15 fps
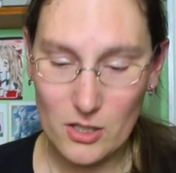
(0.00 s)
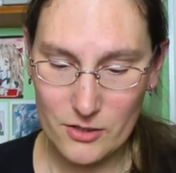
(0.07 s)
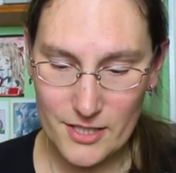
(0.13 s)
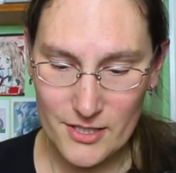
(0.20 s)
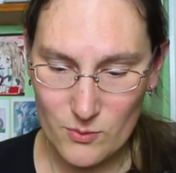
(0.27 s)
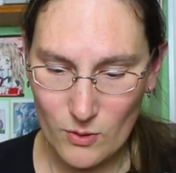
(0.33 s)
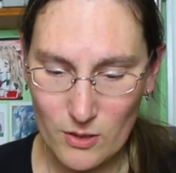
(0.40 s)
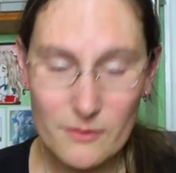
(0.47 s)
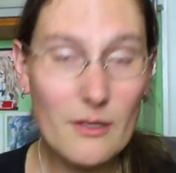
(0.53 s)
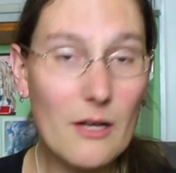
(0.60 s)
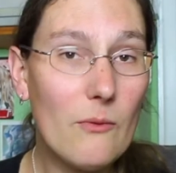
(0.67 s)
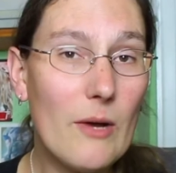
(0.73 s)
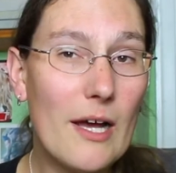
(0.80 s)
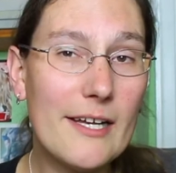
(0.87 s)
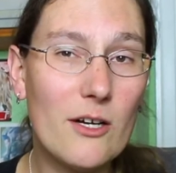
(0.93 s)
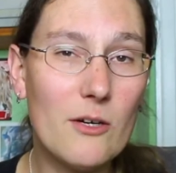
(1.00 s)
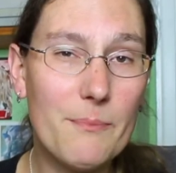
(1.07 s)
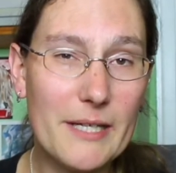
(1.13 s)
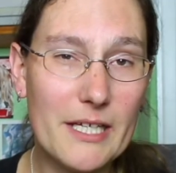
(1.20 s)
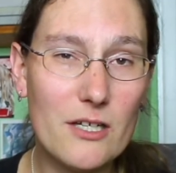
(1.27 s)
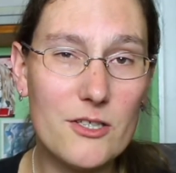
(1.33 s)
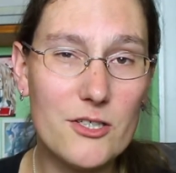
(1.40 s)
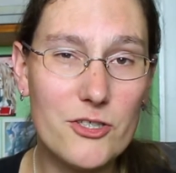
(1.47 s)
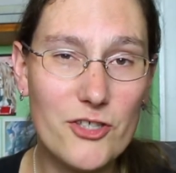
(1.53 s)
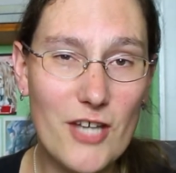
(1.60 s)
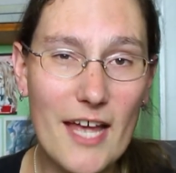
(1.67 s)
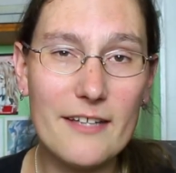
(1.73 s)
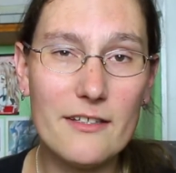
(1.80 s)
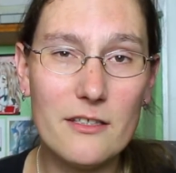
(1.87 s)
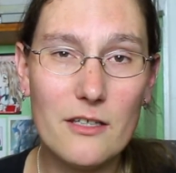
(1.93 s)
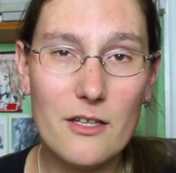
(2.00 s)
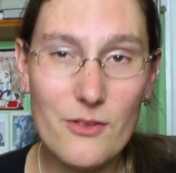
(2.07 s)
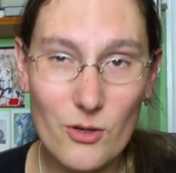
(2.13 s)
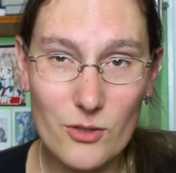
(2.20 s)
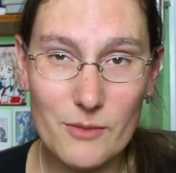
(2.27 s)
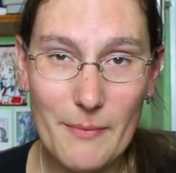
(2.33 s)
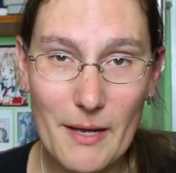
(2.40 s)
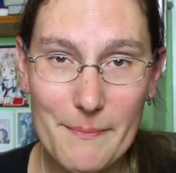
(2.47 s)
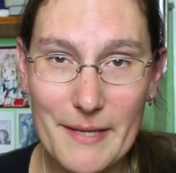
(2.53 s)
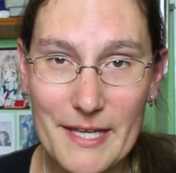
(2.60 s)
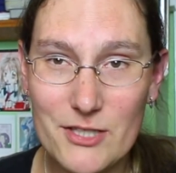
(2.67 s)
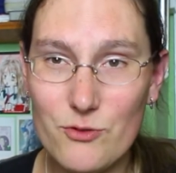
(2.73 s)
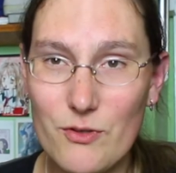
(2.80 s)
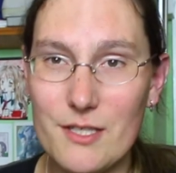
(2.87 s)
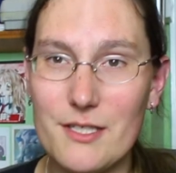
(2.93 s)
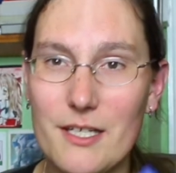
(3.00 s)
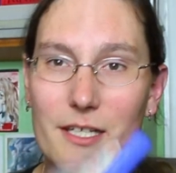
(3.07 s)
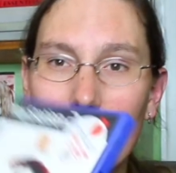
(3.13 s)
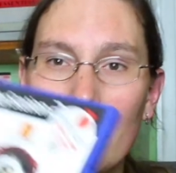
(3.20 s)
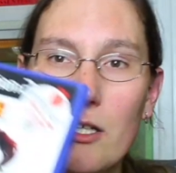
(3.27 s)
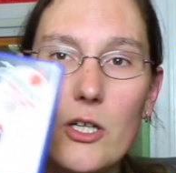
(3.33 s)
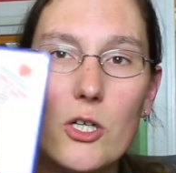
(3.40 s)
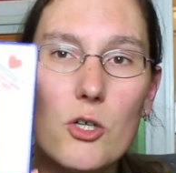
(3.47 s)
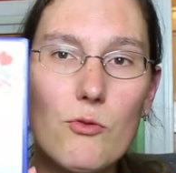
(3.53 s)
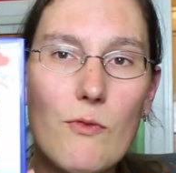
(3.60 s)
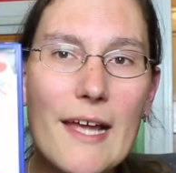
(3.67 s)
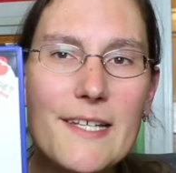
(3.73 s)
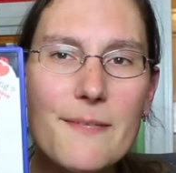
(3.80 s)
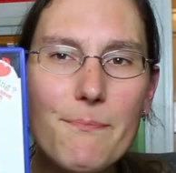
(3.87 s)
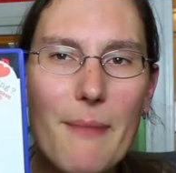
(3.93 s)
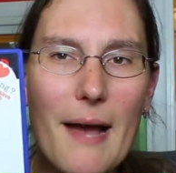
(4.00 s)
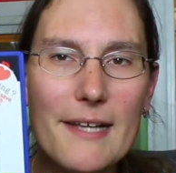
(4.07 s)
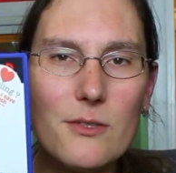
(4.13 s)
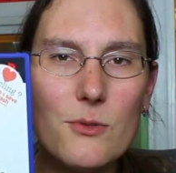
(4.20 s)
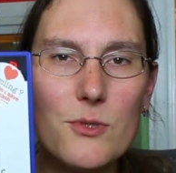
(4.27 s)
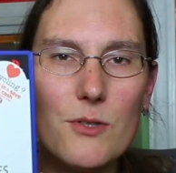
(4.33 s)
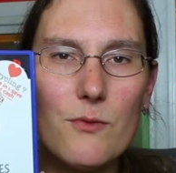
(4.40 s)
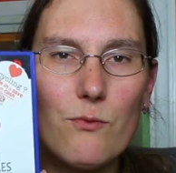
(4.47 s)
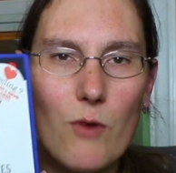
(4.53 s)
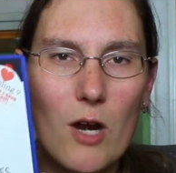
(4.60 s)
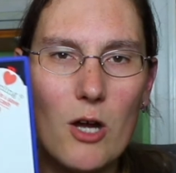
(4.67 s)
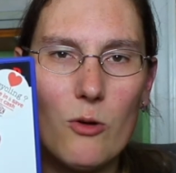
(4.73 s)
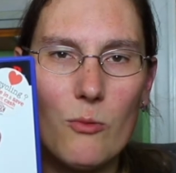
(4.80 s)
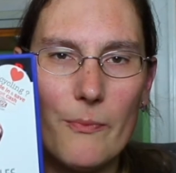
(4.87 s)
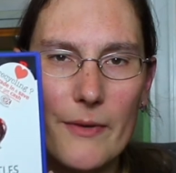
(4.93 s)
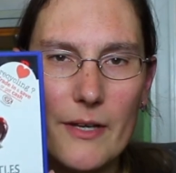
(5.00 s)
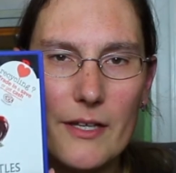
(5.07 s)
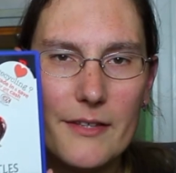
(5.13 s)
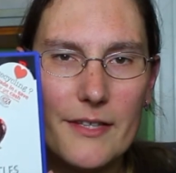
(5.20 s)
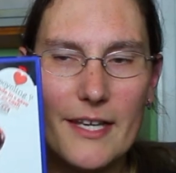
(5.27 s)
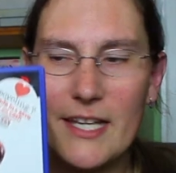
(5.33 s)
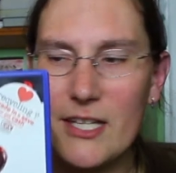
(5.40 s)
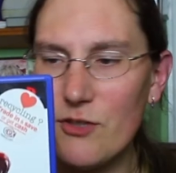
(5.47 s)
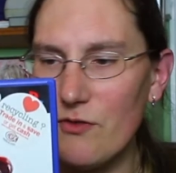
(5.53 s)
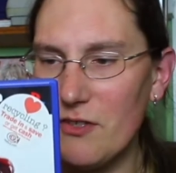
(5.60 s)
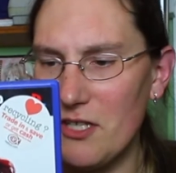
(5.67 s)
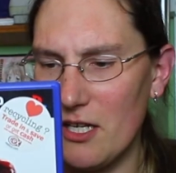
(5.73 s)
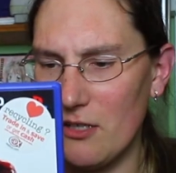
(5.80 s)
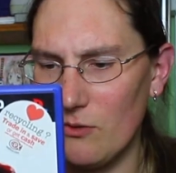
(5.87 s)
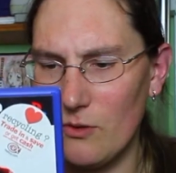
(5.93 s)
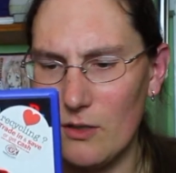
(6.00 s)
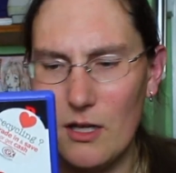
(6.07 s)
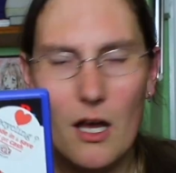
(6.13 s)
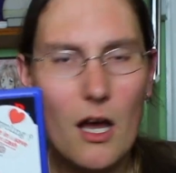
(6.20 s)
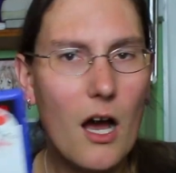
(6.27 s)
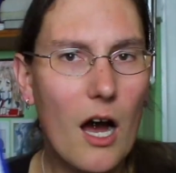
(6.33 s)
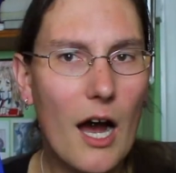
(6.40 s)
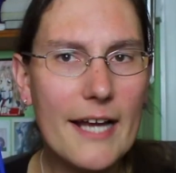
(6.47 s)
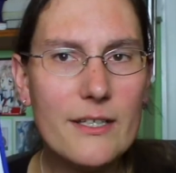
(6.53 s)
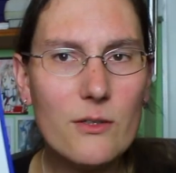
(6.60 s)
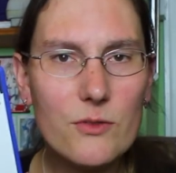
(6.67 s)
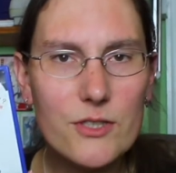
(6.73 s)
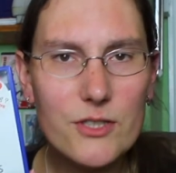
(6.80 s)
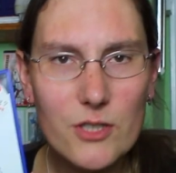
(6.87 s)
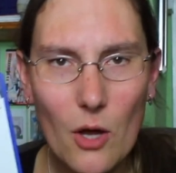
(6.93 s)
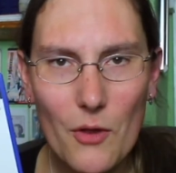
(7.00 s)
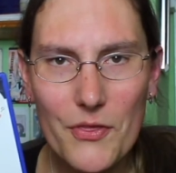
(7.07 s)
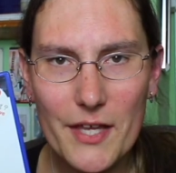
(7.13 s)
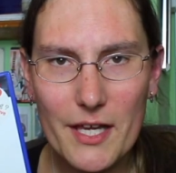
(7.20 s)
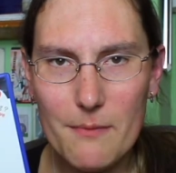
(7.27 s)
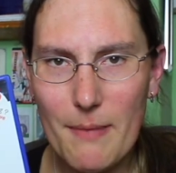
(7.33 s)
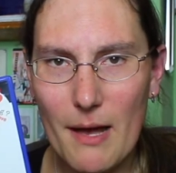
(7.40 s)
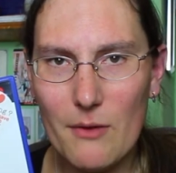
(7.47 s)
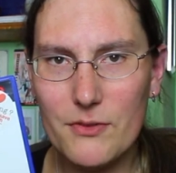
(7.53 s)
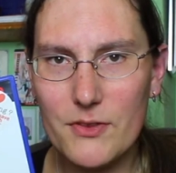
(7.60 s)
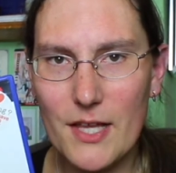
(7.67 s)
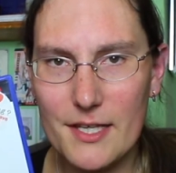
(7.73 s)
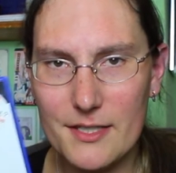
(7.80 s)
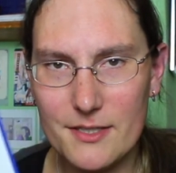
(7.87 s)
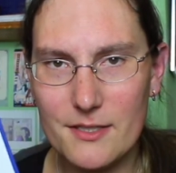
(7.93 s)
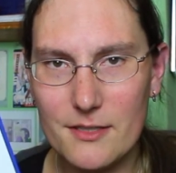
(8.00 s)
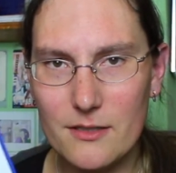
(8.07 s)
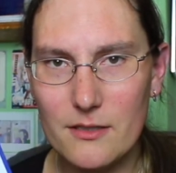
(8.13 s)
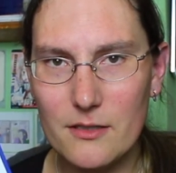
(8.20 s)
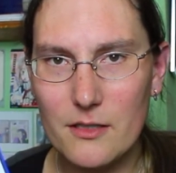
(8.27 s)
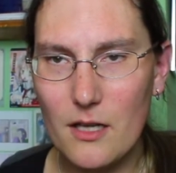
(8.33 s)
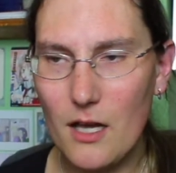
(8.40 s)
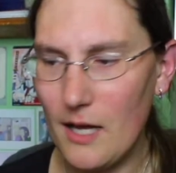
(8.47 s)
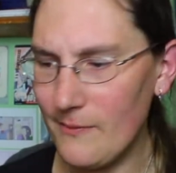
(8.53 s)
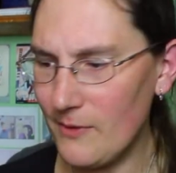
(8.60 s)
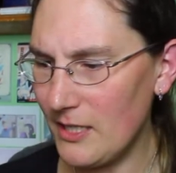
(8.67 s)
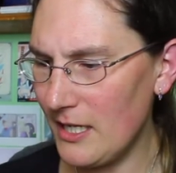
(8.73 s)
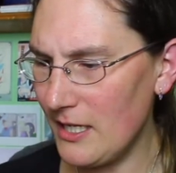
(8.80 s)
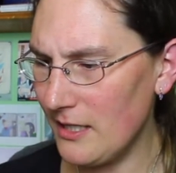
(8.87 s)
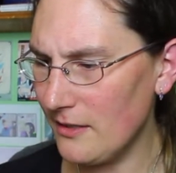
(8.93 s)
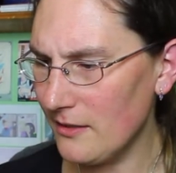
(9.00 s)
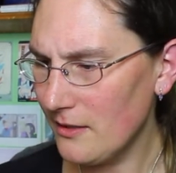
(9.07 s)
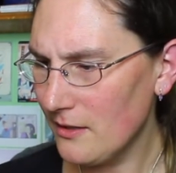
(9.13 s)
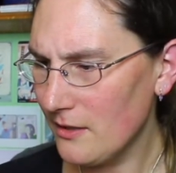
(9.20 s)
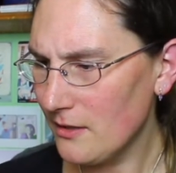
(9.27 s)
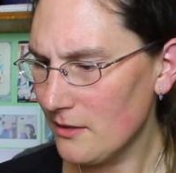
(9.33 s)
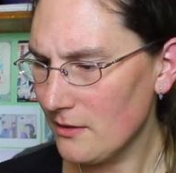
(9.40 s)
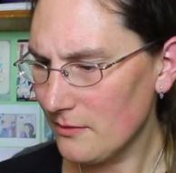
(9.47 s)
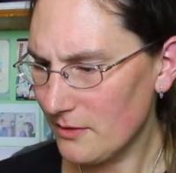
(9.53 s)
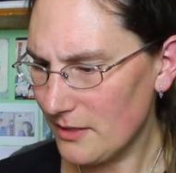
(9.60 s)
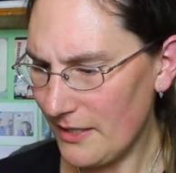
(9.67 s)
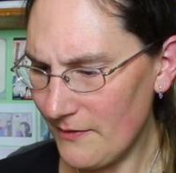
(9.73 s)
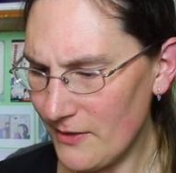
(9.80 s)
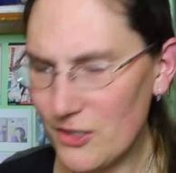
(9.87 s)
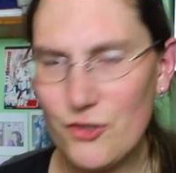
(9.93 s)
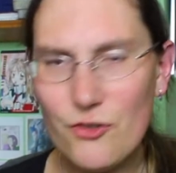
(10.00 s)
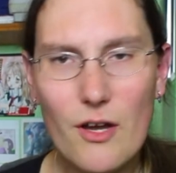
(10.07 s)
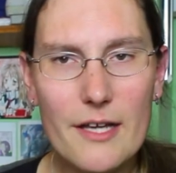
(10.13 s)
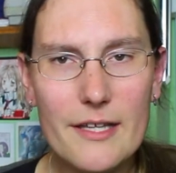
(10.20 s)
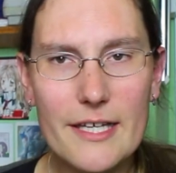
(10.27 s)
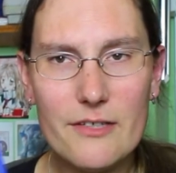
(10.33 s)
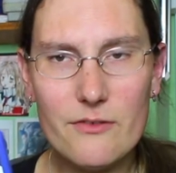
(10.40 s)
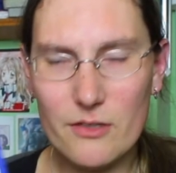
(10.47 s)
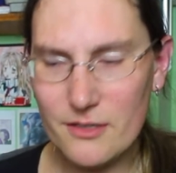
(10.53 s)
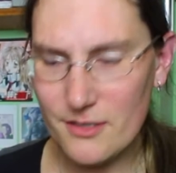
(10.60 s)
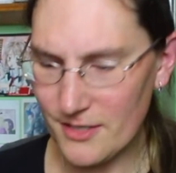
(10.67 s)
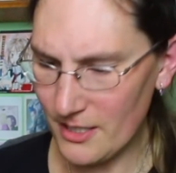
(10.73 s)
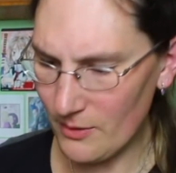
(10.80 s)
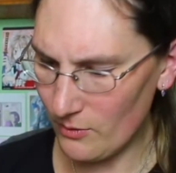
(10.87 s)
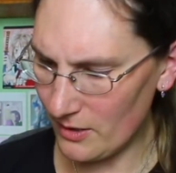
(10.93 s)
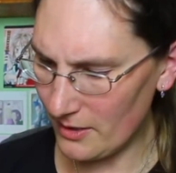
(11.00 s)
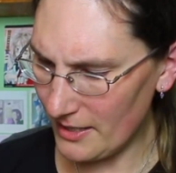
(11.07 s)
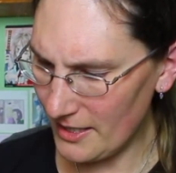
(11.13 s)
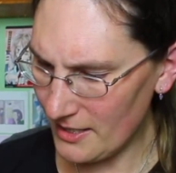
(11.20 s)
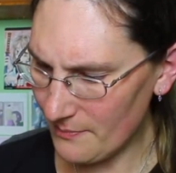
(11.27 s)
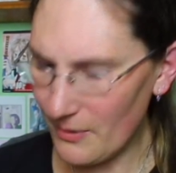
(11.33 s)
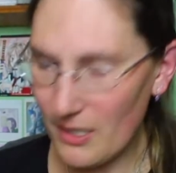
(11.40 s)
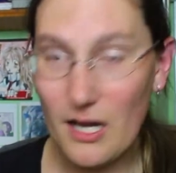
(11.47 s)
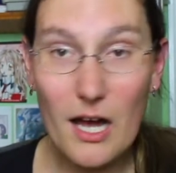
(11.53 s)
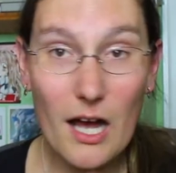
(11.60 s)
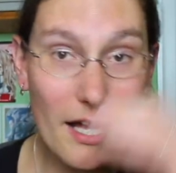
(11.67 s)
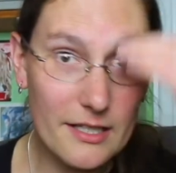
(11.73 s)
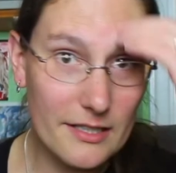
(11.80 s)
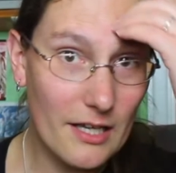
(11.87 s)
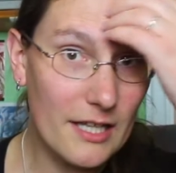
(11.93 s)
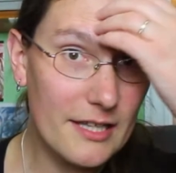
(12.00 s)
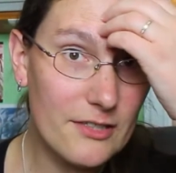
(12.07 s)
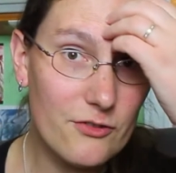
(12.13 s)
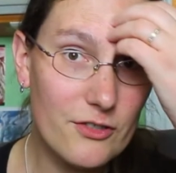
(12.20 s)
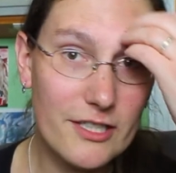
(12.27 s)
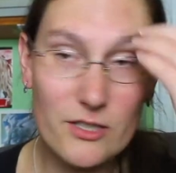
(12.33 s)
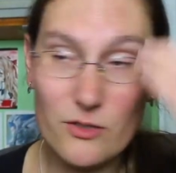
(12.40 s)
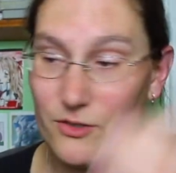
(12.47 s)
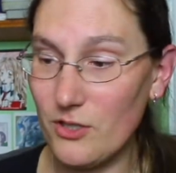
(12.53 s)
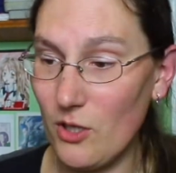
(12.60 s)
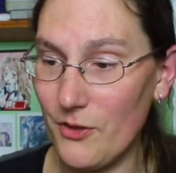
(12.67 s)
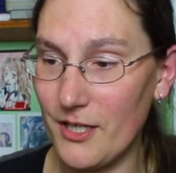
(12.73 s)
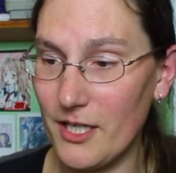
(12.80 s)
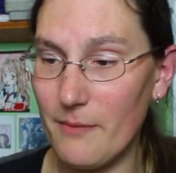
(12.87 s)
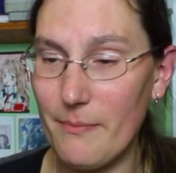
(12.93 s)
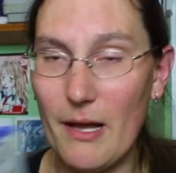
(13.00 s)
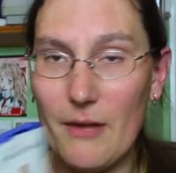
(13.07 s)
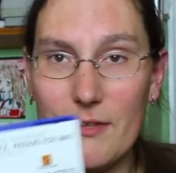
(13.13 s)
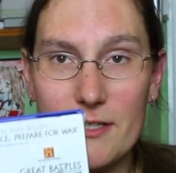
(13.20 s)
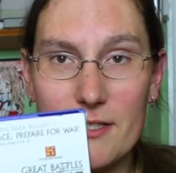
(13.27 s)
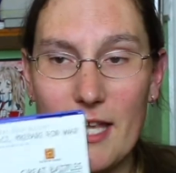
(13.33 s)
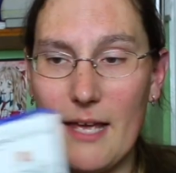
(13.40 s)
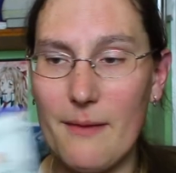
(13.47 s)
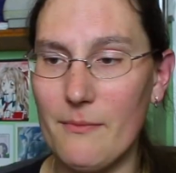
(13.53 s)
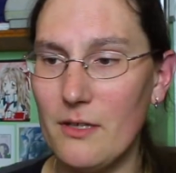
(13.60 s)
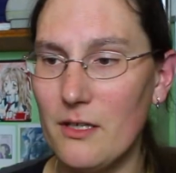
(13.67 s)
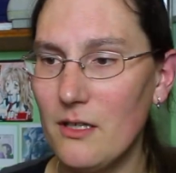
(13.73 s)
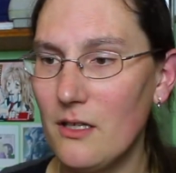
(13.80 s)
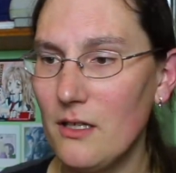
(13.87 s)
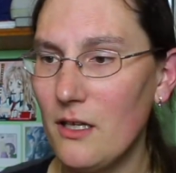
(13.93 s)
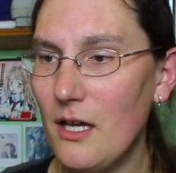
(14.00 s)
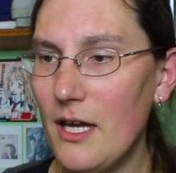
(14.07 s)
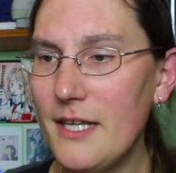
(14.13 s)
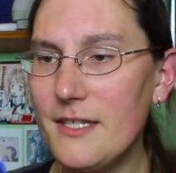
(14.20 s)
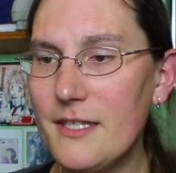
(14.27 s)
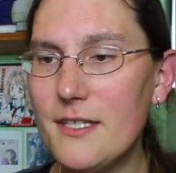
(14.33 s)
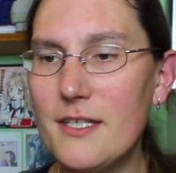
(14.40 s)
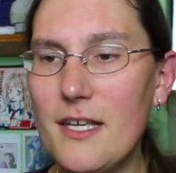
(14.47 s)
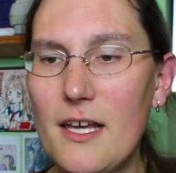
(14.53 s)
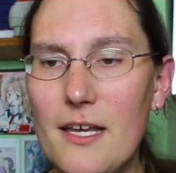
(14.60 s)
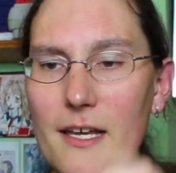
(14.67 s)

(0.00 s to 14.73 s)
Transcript: this one I got because Jen thought it might be interesting. Great Battles of Rome, the History Channel. I know nothing about this. I'm going to give it a try later on, see where it is, but I literally know nothing about this game. It's